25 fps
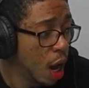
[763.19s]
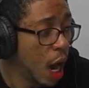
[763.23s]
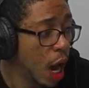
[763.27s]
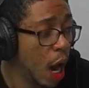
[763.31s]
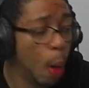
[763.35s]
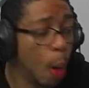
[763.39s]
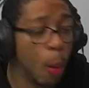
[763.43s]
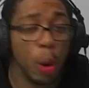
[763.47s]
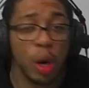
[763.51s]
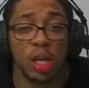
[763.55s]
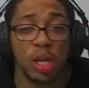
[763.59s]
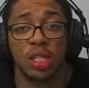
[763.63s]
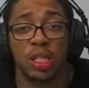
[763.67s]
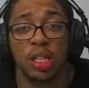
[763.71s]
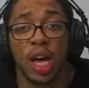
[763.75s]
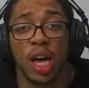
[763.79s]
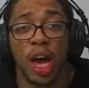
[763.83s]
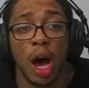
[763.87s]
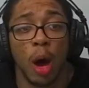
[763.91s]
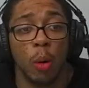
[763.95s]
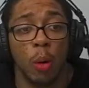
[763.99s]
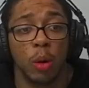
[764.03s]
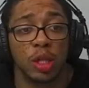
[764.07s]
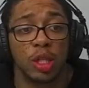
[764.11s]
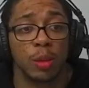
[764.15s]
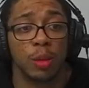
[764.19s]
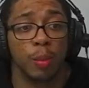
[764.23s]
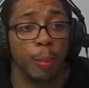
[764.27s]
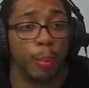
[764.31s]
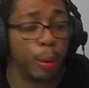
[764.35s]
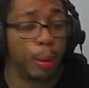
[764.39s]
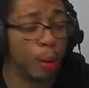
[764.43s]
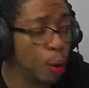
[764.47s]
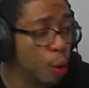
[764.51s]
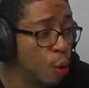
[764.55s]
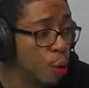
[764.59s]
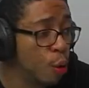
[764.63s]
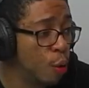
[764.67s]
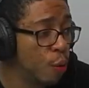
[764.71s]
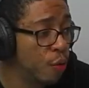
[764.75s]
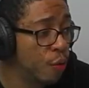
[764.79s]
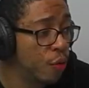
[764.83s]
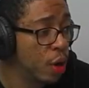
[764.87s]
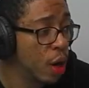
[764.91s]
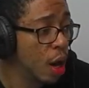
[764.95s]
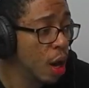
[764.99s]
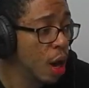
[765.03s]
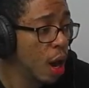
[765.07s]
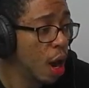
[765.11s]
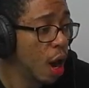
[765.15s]
I want to see how it's improved.
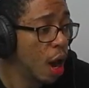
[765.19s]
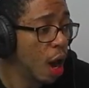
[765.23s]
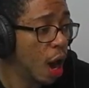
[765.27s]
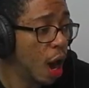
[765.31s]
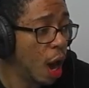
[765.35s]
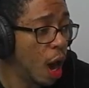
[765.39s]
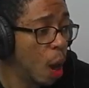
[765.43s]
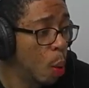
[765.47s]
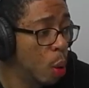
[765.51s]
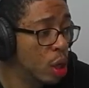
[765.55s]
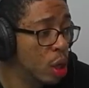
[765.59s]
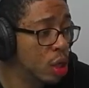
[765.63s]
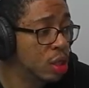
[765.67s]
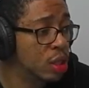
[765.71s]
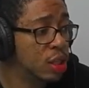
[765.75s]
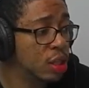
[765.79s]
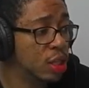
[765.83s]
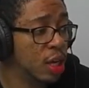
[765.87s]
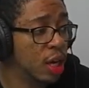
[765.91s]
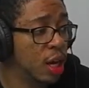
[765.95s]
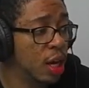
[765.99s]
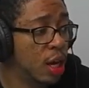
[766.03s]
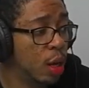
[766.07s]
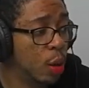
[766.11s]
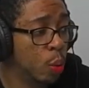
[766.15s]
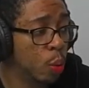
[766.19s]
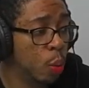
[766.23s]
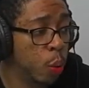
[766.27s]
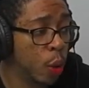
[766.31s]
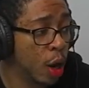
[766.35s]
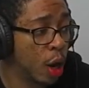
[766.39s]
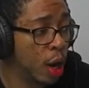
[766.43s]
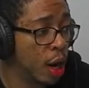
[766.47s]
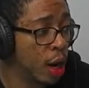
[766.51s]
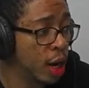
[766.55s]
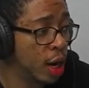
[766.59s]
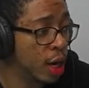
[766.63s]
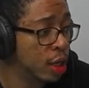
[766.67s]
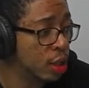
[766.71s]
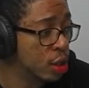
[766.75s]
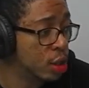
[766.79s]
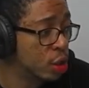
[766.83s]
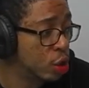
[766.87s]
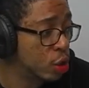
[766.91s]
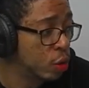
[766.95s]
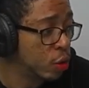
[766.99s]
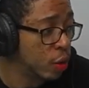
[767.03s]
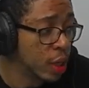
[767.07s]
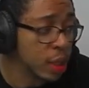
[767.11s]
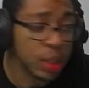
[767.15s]
I want to see where it's
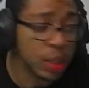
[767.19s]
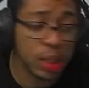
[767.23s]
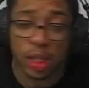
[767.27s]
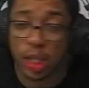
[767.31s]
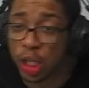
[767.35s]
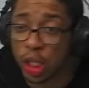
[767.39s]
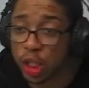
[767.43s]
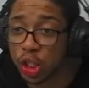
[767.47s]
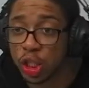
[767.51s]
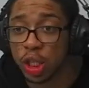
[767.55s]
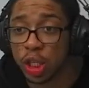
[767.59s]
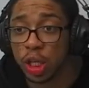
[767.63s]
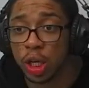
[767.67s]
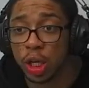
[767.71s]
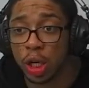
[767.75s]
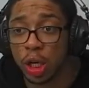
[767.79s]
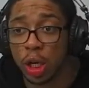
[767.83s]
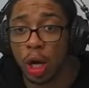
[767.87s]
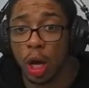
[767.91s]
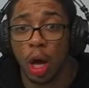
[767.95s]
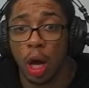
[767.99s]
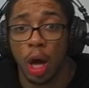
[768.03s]
transitioned.